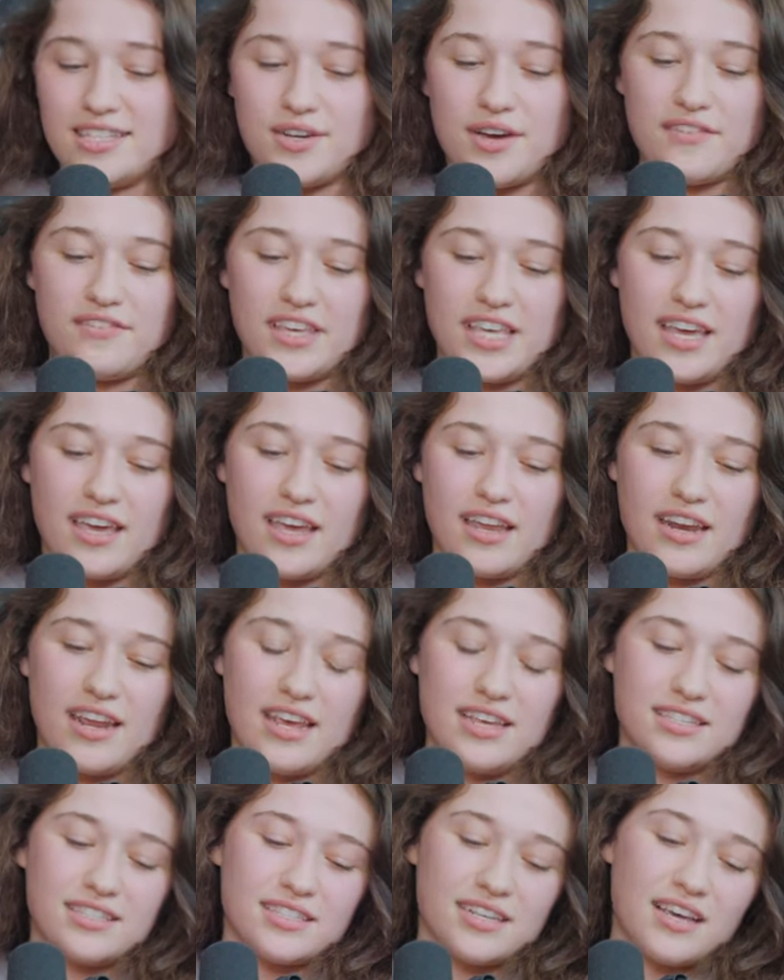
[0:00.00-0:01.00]
So I feel like it
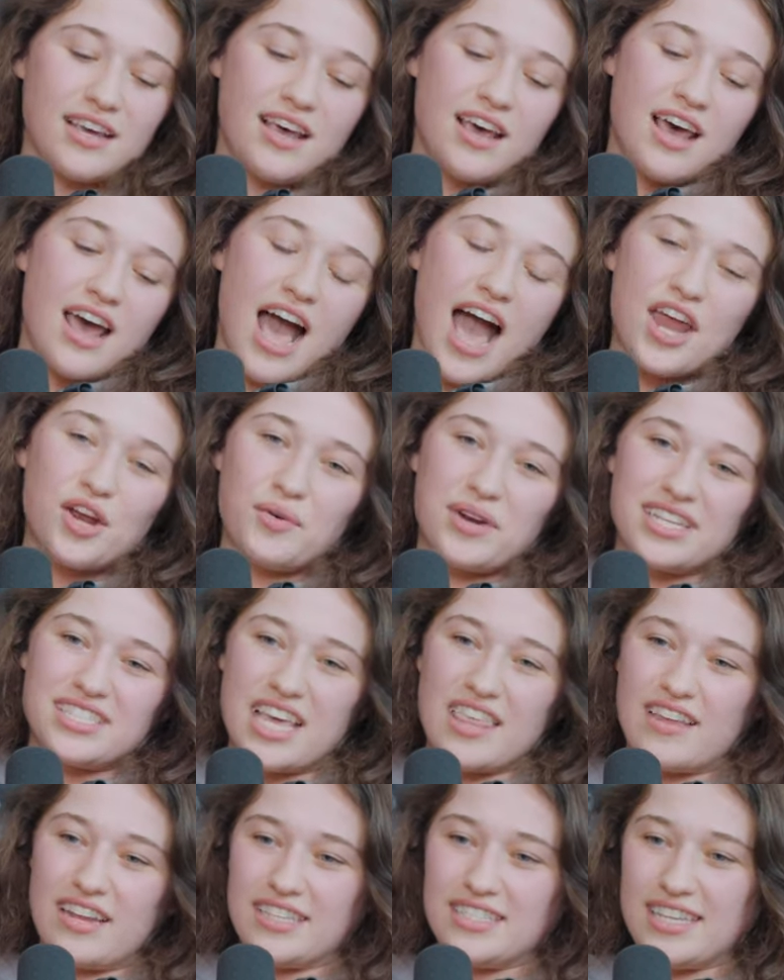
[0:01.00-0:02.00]
is, I don't want to
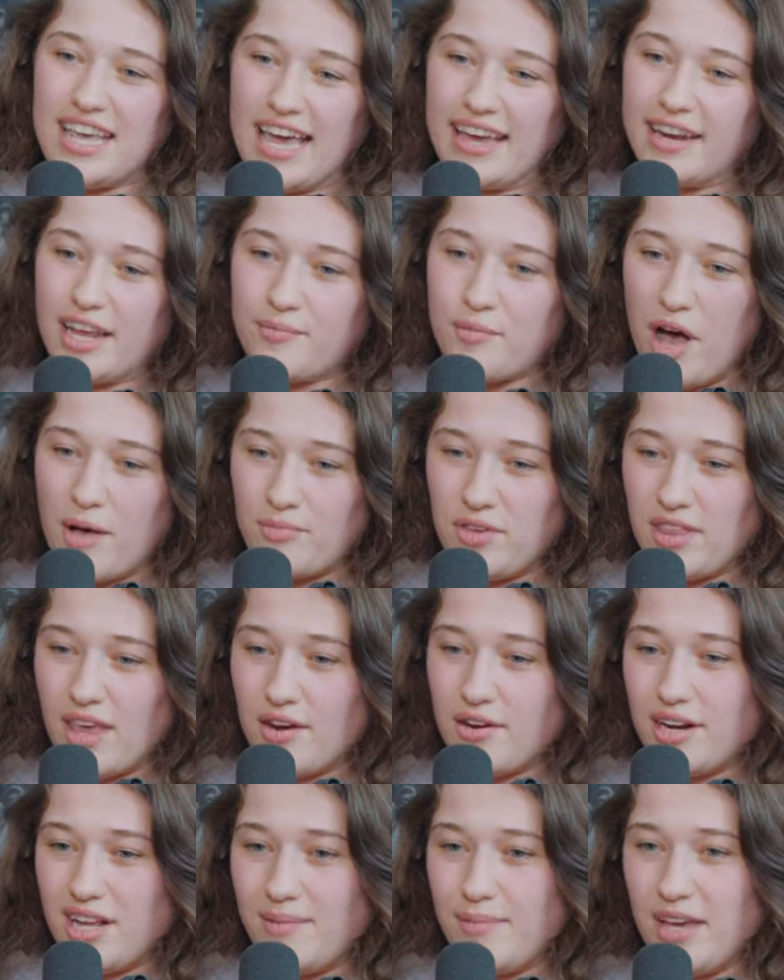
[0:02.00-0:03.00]
say that it's gaining
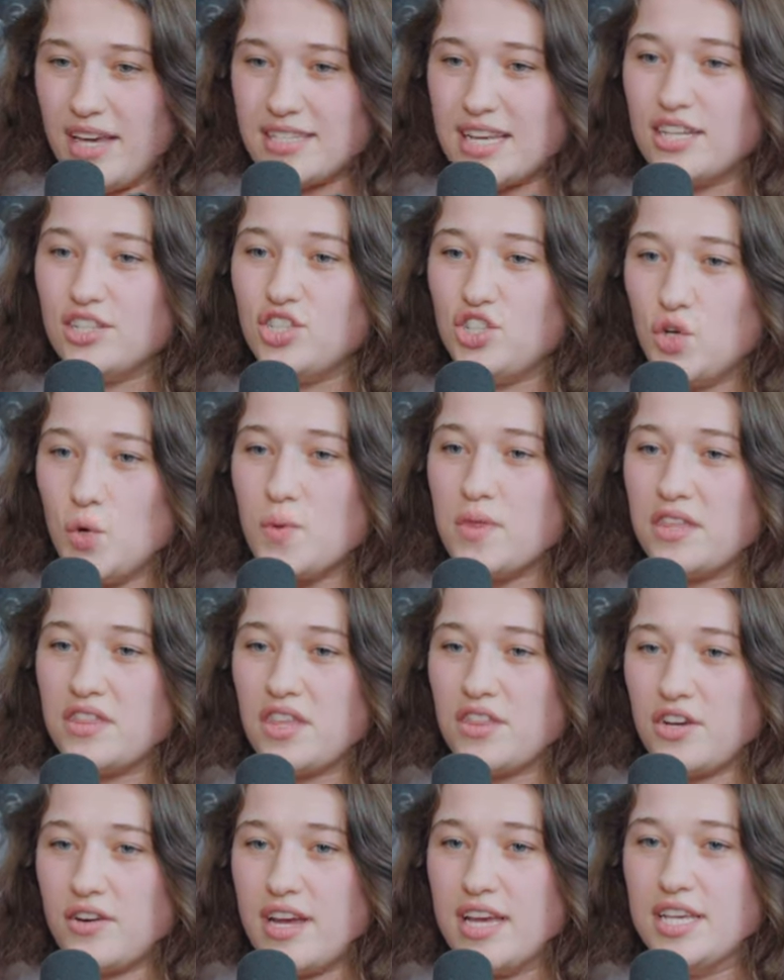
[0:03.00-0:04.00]
popularity, because I do think
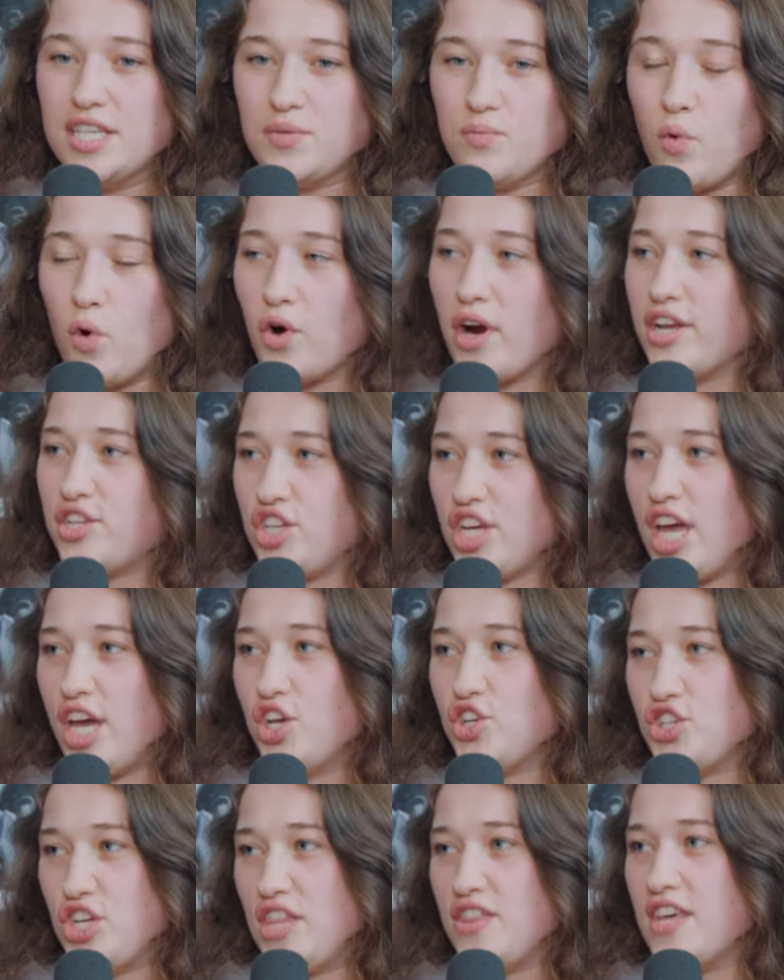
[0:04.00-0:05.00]
that there is more
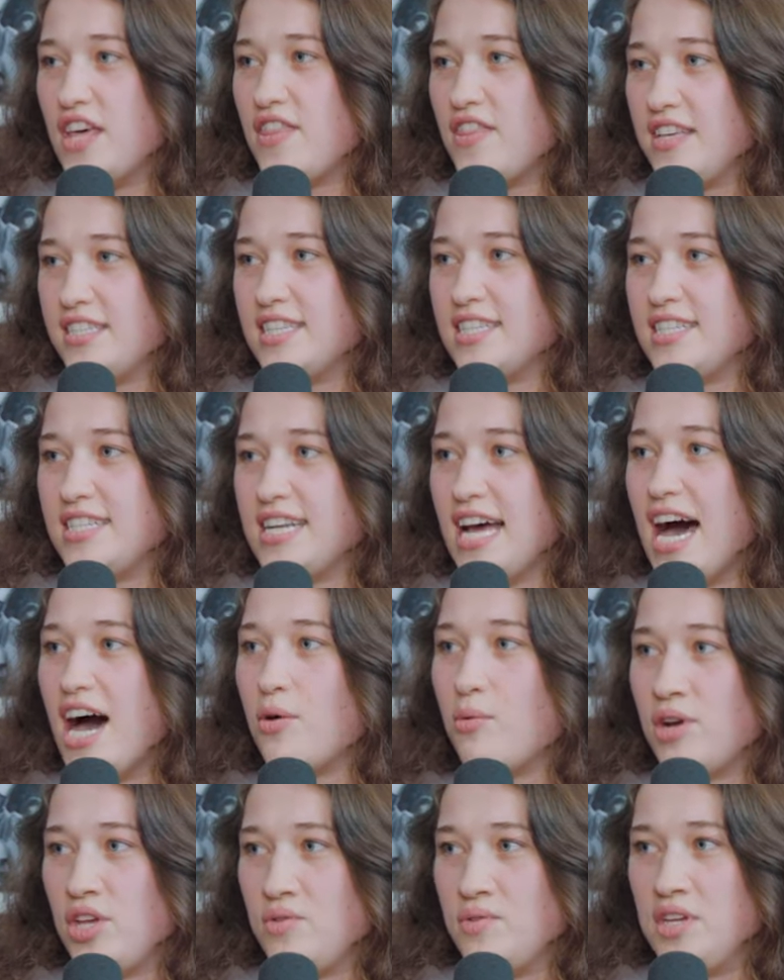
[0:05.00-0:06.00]
education that this is
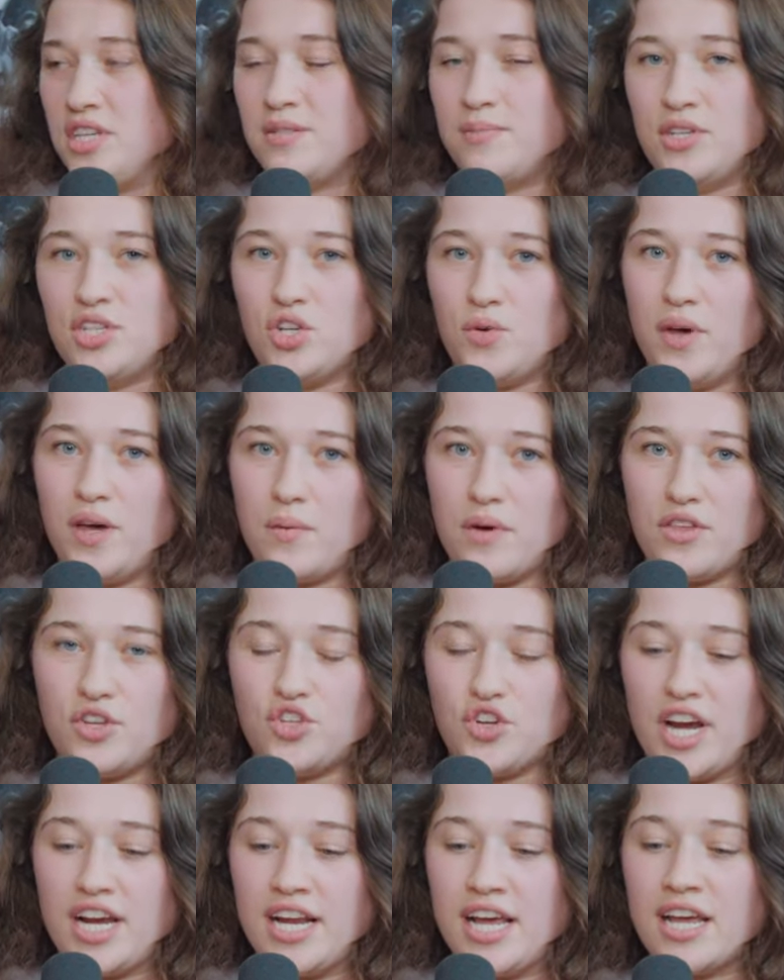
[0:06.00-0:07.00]
not what you need to be doing with
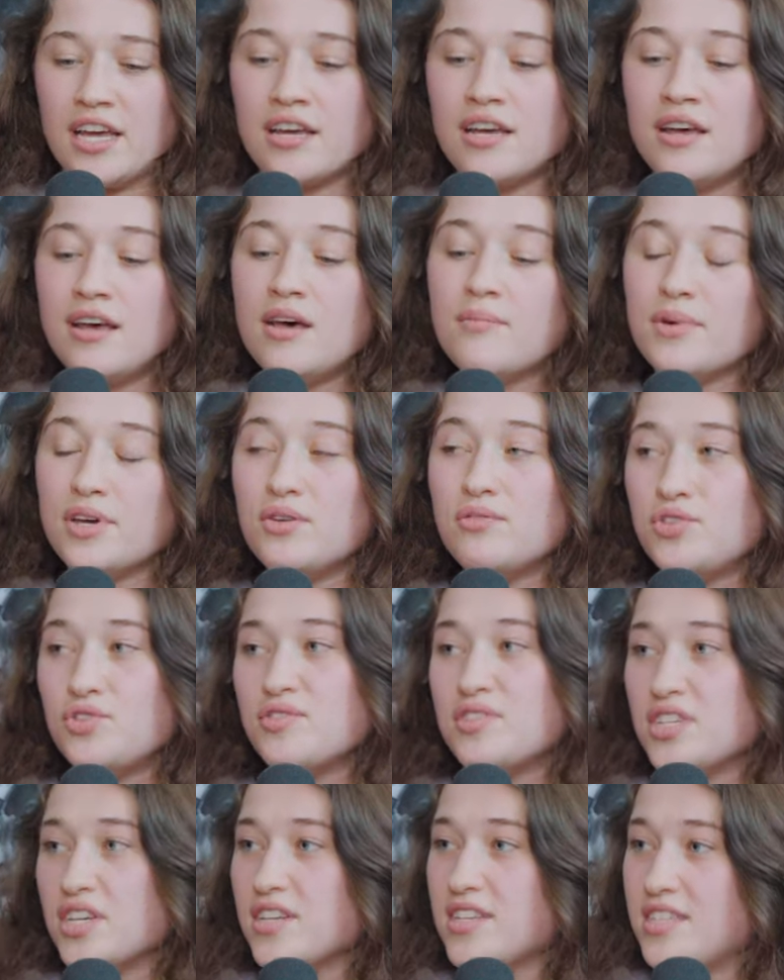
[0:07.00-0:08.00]
training, but you do
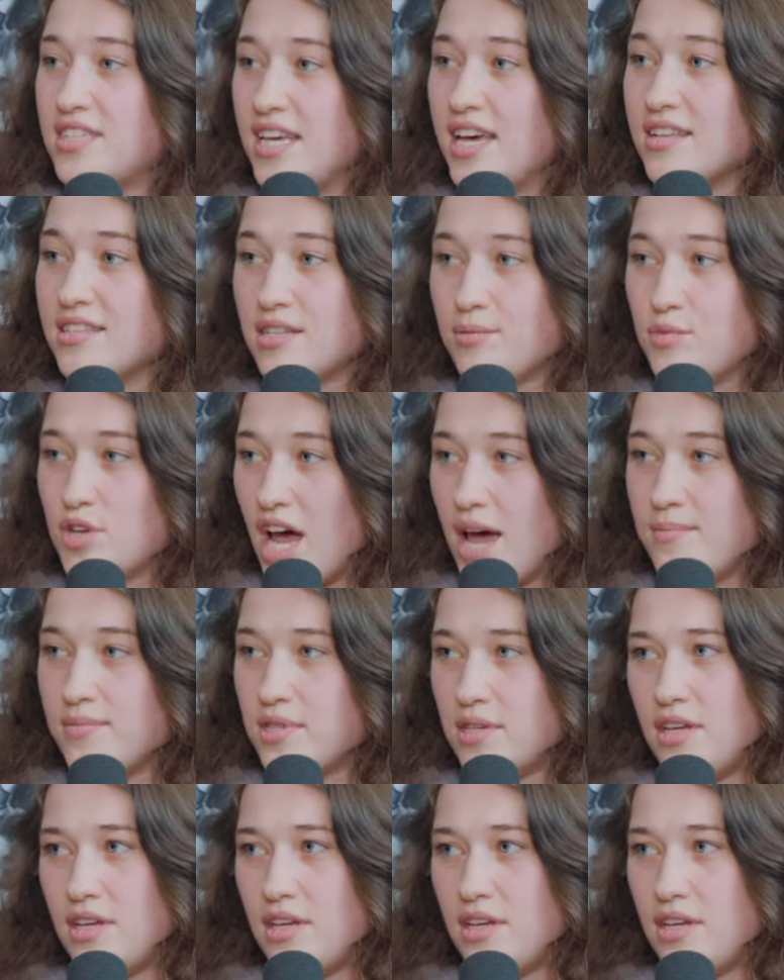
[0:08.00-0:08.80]
still see it sometimes.